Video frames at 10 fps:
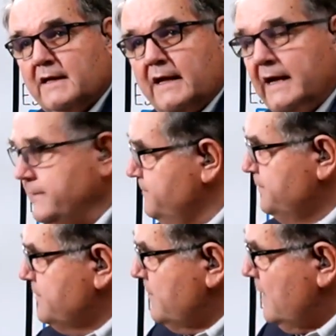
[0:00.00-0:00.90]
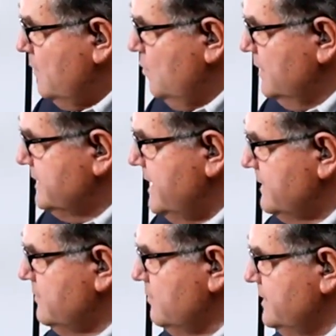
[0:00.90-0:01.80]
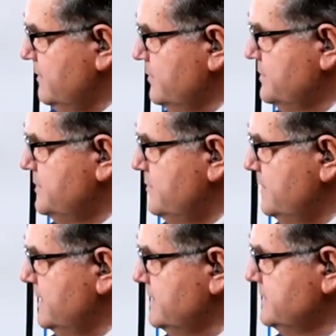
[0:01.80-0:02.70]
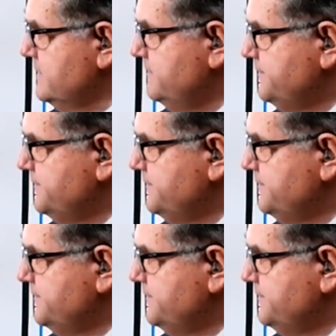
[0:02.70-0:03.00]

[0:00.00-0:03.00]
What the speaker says: And what category number 2 is